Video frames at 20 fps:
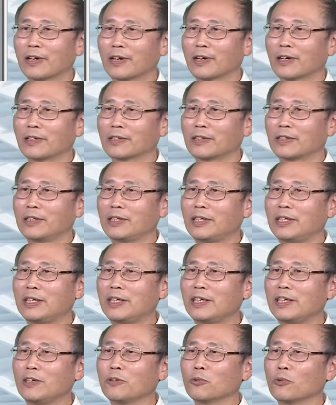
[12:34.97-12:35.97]
a
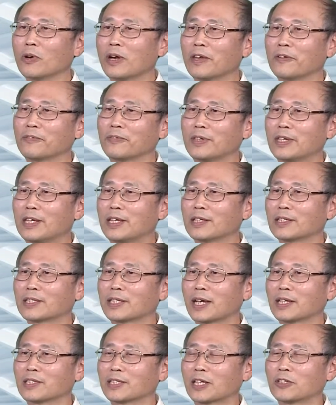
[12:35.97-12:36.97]
TE wave
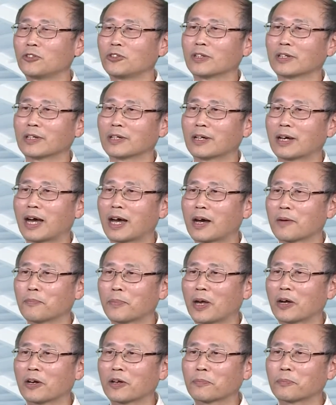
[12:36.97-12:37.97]
inside such a
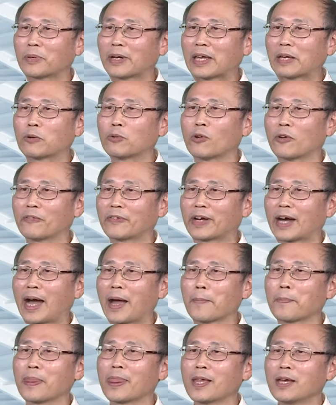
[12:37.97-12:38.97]
parallel plate
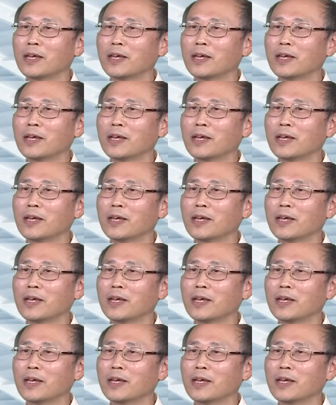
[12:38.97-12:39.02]
waveguide.